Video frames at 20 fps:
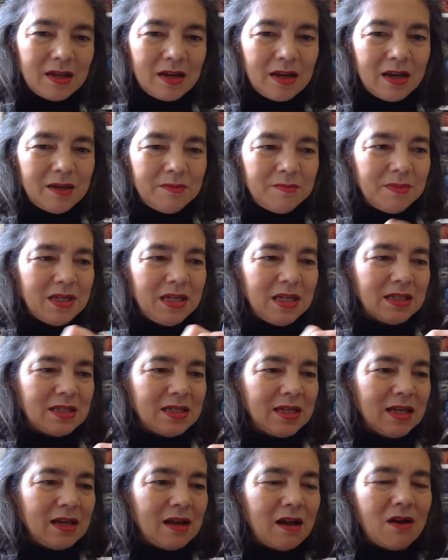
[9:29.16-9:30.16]

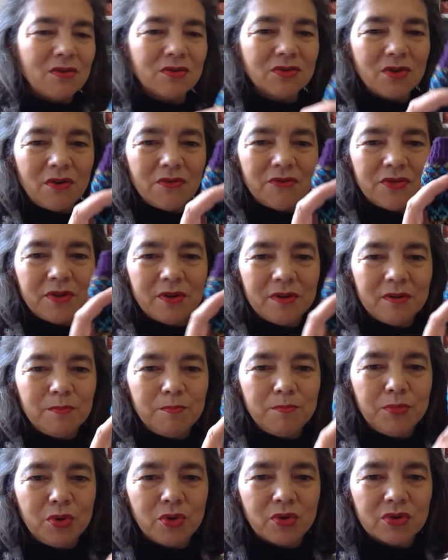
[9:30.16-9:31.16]
knitting out of the
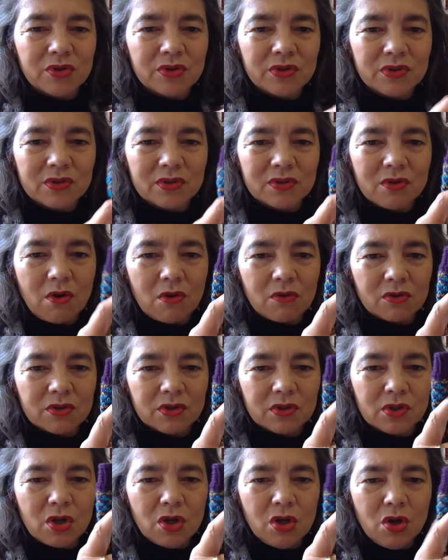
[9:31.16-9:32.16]
book
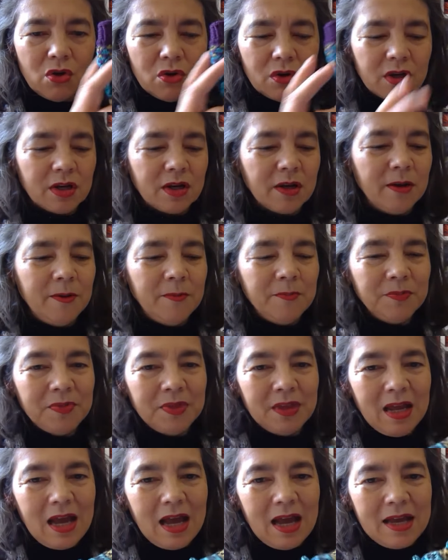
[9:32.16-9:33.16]
Soxx Look.
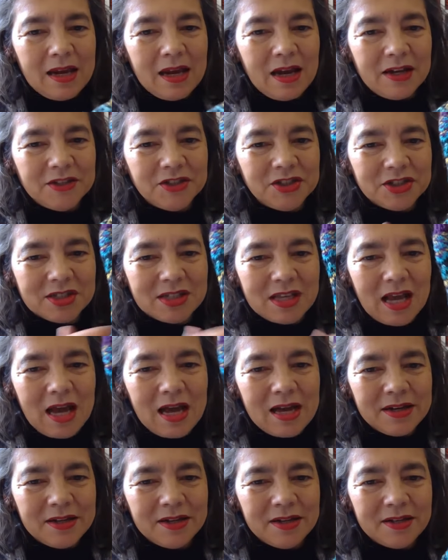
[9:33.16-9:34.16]
And I just
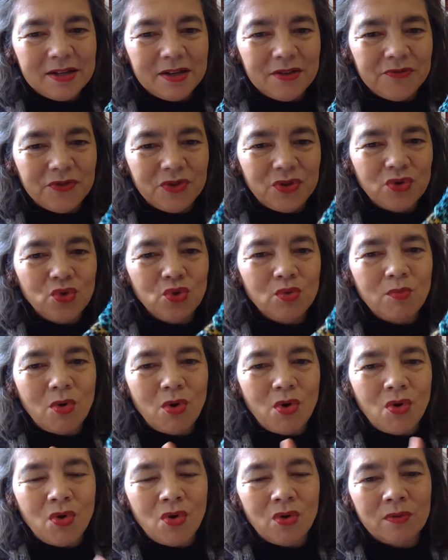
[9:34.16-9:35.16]
added a few
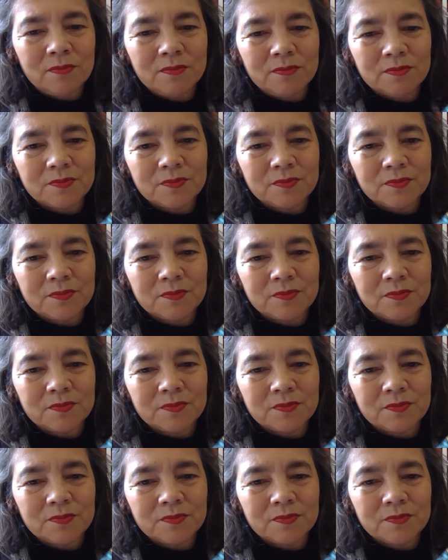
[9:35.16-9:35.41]
more